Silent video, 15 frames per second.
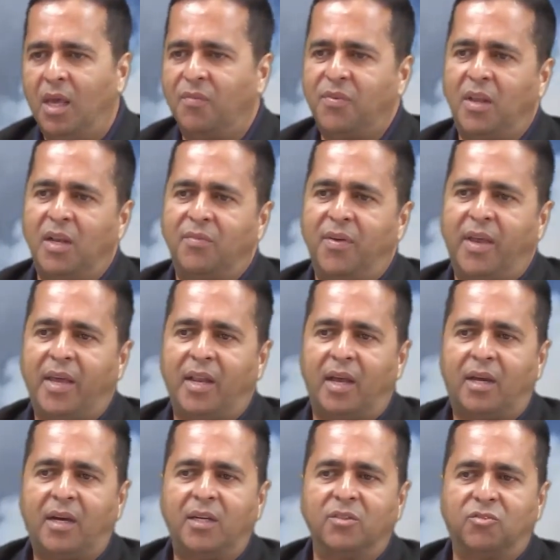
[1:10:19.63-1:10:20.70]
If you're living in
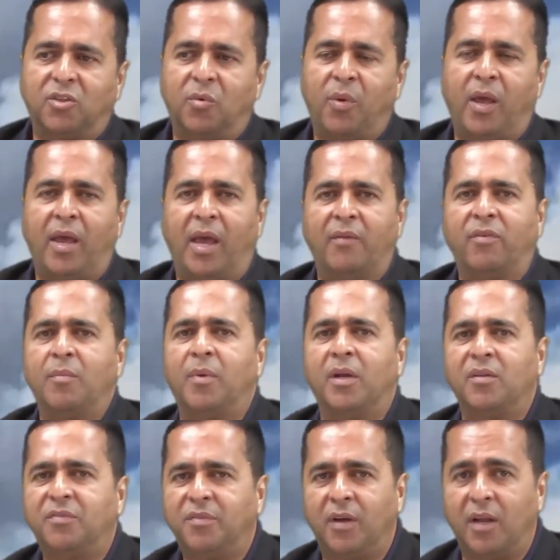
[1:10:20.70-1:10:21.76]
a country where
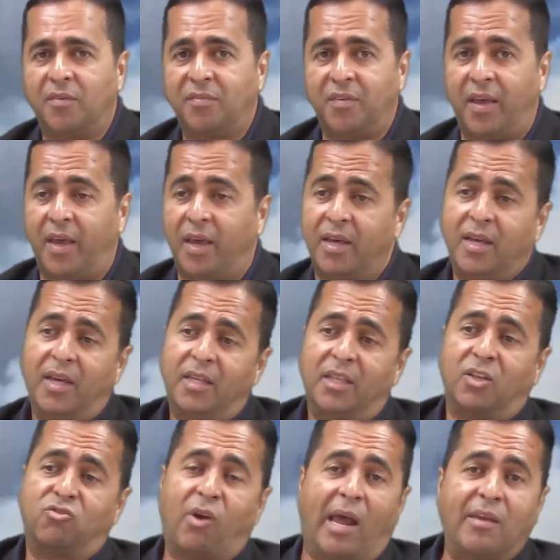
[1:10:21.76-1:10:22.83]
everybody full of fear,
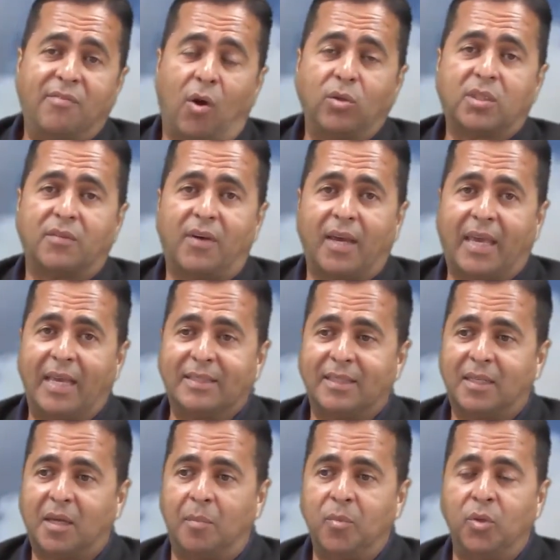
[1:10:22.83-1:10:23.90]
you drive out of a
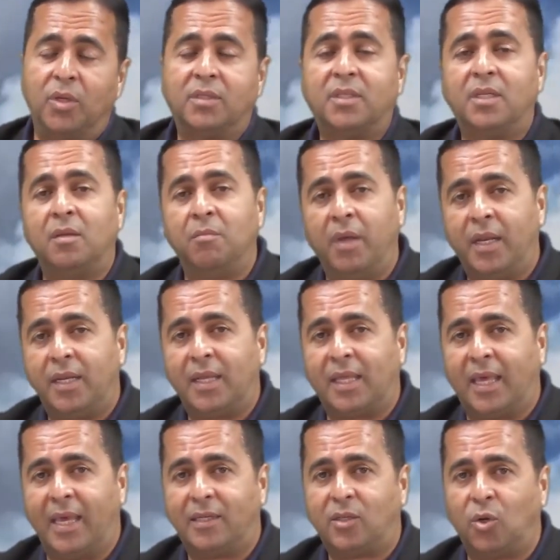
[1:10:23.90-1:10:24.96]
gated community, the minute the
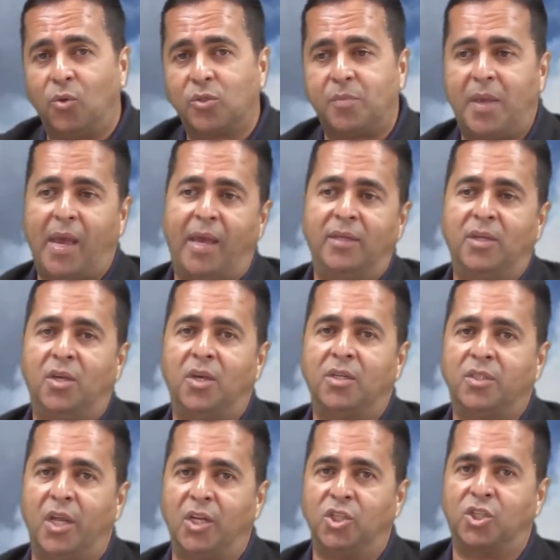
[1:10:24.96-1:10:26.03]
gate close behind you, you're
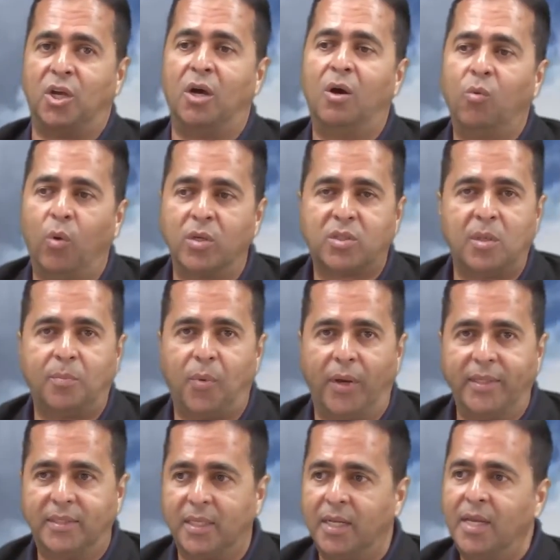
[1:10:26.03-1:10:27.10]
in danger. What's the
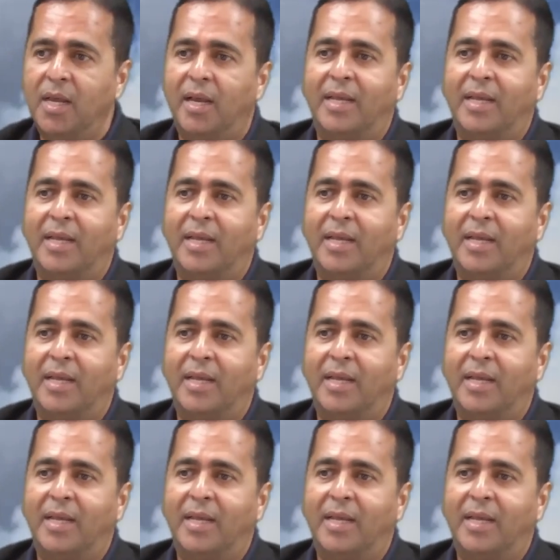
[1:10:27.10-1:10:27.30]
point?